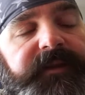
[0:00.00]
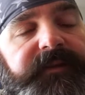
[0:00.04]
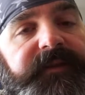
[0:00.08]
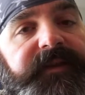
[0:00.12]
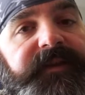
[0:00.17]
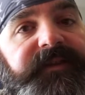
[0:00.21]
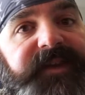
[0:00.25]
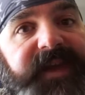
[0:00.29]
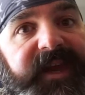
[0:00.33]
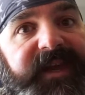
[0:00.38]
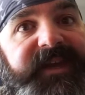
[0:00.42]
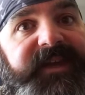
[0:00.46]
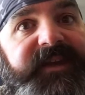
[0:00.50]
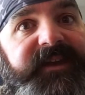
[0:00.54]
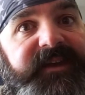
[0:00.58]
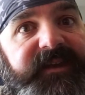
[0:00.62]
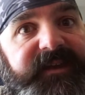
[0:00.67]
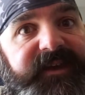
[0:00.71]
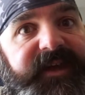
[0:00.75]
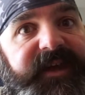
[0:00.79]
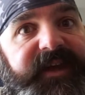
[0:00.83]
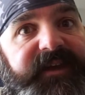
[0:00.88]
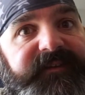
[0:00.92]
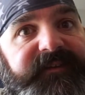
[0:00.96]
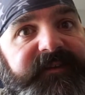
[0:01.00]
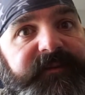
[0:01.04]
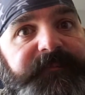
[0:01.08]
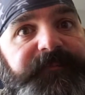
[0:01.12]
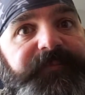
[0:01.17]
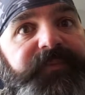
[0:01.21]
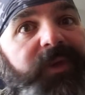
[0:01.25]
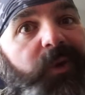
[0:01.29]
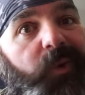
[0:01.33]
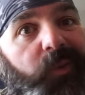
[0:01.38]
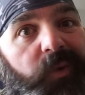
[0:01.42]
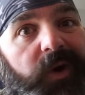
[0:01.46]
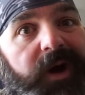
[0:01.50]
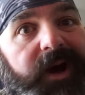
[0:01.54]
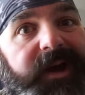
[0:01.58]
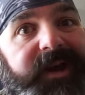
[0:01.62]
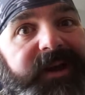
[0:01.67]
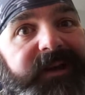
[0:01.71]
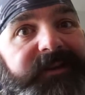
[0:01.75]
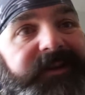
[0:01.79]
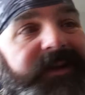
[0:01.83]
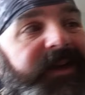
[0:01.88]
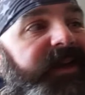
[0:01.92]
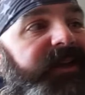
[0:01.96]
The Nick Kit.
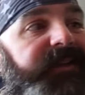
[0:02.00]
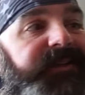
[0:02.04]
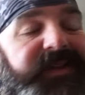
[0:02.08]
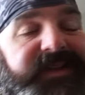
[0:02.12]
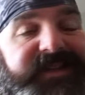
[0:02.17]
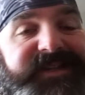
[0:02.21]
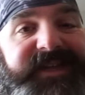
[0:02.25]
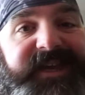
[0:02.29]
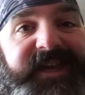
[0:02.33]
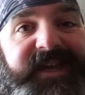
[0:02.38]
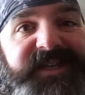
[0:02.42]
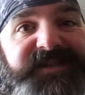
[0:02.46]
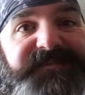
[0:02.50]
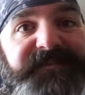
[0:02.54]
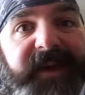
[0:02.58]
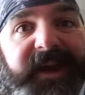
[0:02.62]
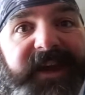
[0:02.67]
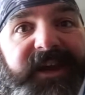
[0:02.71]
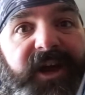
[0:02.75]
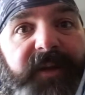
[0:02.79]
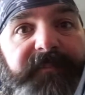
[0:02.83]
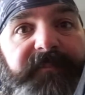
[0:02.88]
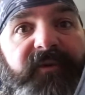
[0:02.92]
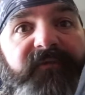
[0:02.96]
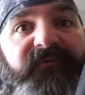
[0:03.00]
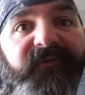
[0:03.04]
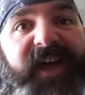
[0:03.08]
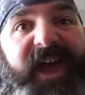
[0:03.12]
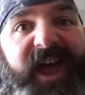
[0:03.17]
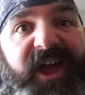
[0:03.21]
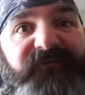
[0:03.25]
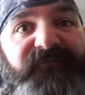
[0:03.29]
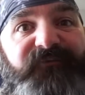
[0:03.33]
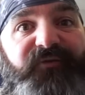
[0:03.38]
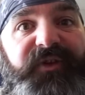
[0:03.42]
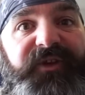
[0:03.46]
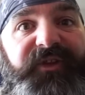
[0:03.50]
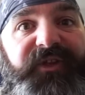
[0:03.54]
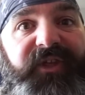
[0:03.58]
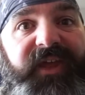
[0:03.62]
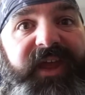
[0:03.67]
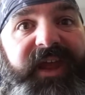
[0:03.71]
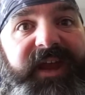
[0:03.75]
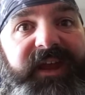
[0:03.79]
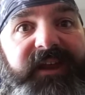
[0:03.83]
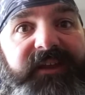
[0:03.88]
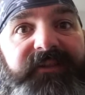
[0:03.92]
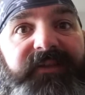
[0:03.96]
Why? This kit is made up of
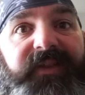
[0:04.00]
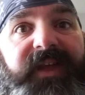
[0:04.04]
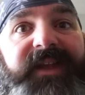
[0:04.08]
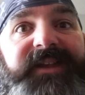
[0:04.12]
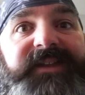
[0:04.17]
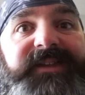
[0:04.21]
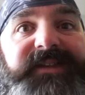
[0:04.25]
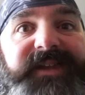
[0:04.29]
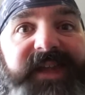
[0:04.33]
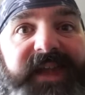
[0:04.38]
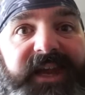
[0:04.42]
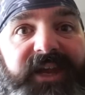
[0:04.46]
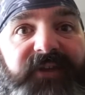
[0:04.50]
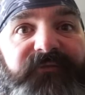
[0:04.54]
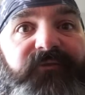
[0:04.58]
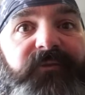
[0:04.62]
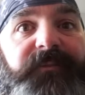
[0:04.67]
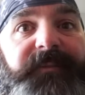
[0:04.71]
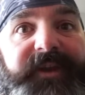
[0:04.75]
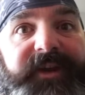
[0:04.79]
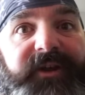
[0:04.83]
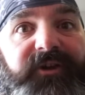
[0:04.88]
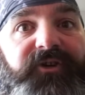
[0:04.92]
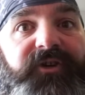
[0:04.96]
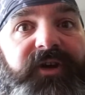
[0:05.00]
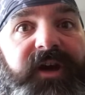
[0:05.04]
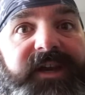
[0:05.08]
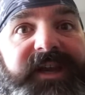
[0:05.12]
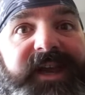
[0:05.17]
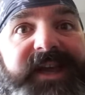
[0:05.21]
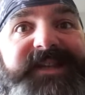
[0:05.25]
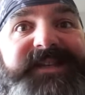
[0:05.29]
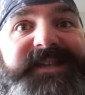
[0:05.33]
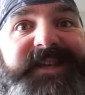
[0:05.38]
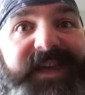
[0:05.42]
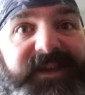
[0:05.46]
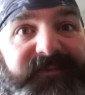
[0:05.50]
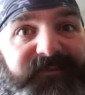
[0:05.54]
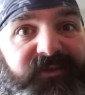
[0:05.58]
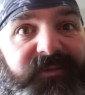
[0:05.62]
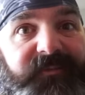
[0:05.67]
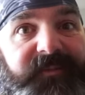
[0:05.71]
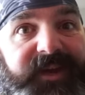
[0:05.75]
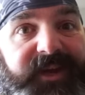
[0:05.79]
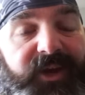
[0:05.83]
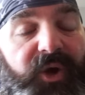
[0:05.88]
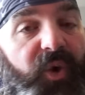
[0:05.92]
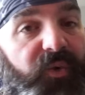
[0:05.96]
everything that Nick from GearNut has
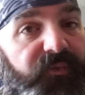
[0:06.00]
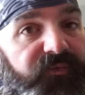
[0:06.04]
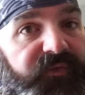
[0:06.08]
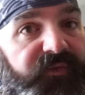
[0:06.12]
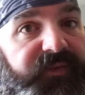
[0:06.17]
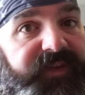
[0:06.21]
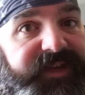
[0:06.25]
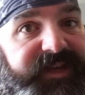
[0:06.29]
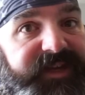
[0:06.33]
given me over the